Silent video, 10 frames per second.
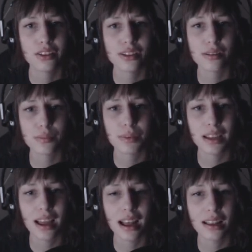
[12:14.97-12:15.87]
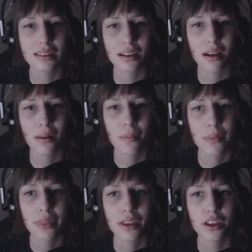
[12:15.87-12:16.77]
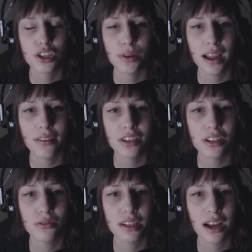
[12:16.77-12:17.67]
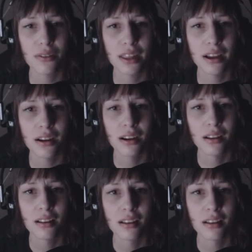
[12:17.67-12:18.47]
It's just a big hacksaw. Do I have to go down there?